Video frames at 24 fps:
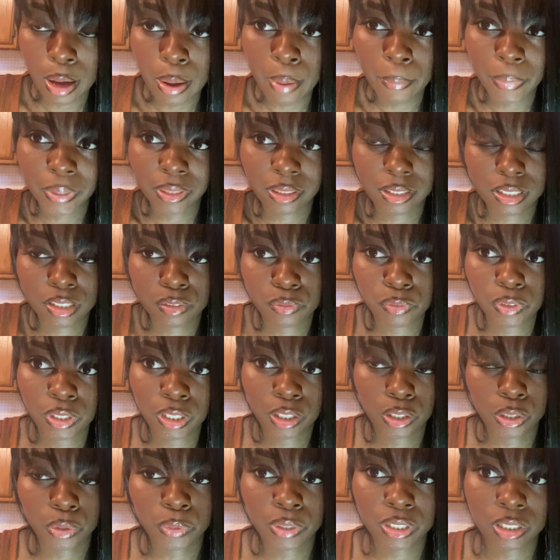But this
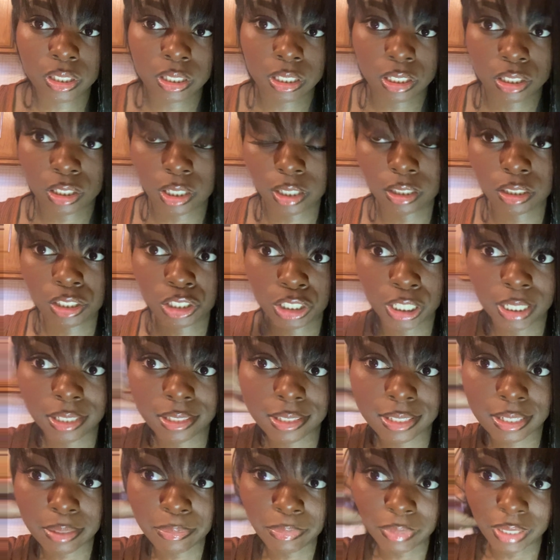video is to shed
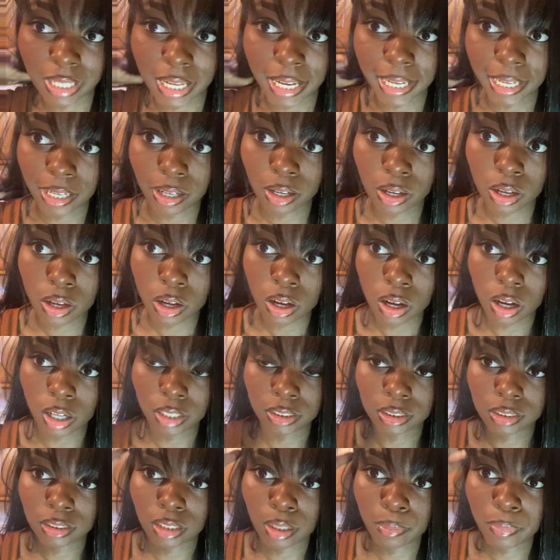some light on
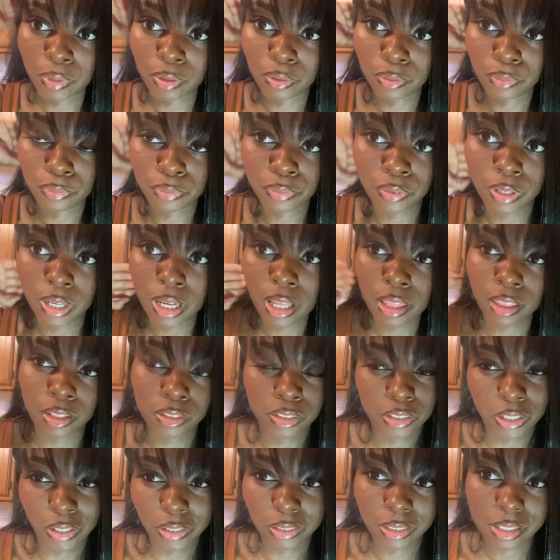some of the
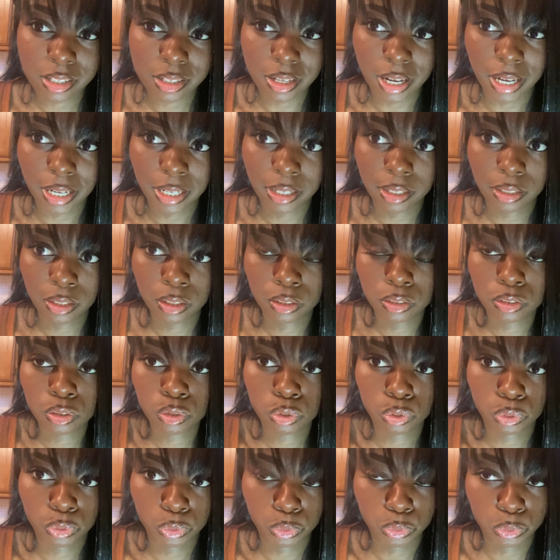dark side
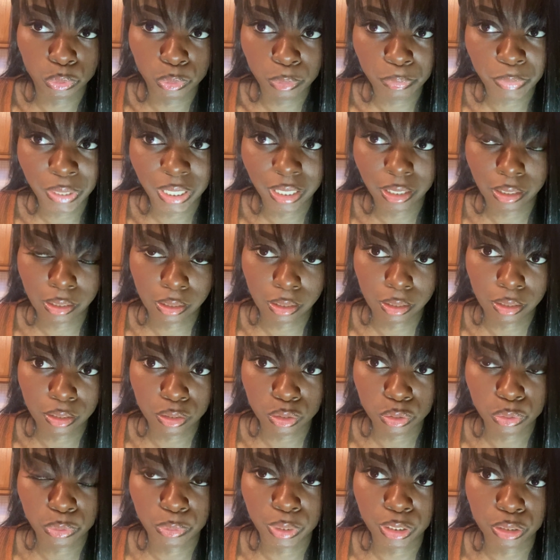to being in an
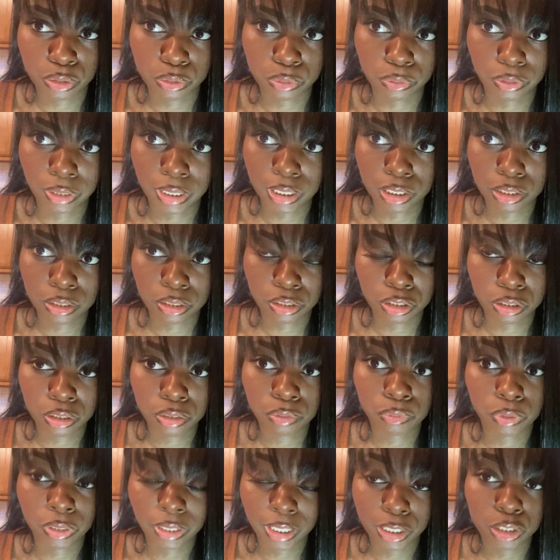interracial
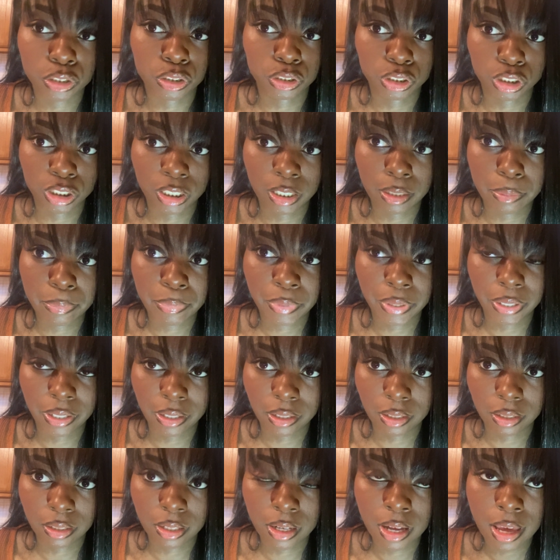relationship,
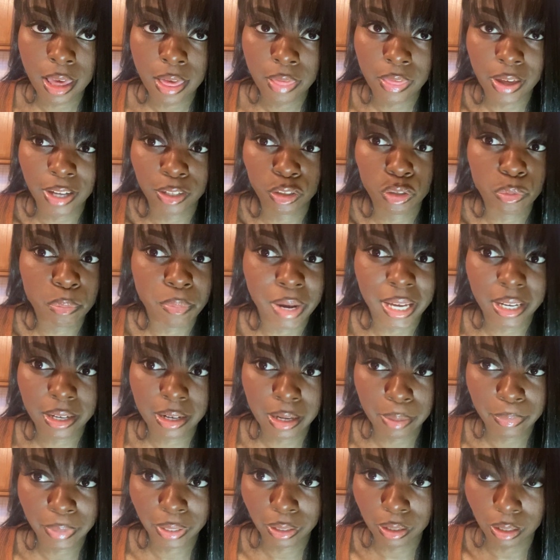and that you might
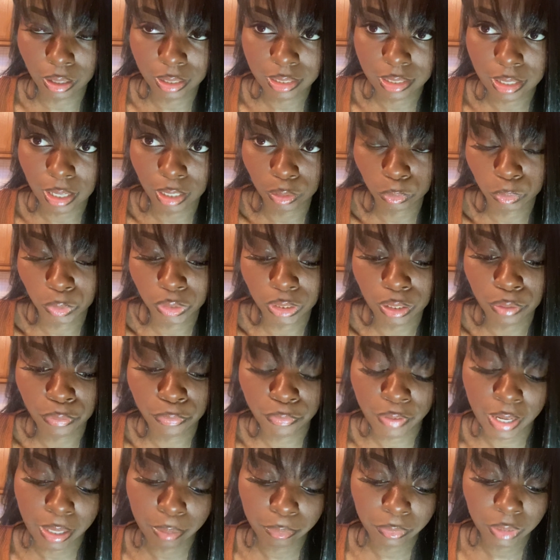come in contact with a
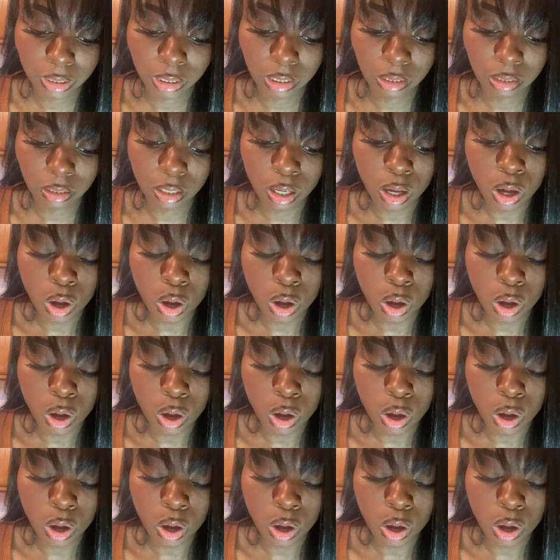family